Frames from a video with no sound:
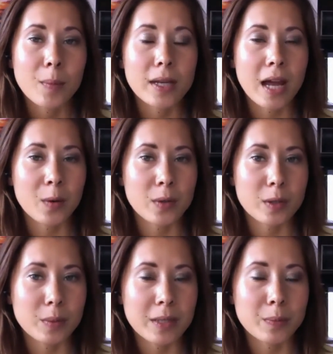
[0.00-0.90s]
but I
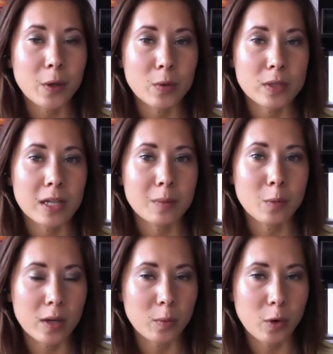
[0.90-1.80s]
will be posting
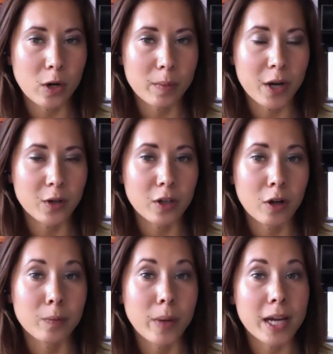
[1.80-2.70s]
more and more about it
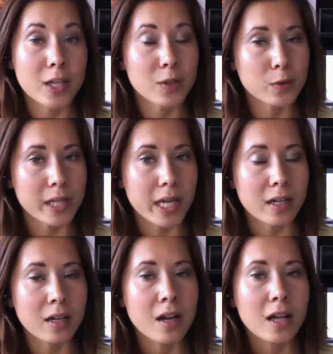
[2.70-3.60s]
on my
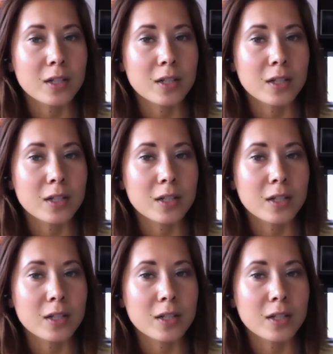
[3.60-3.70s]
newsletter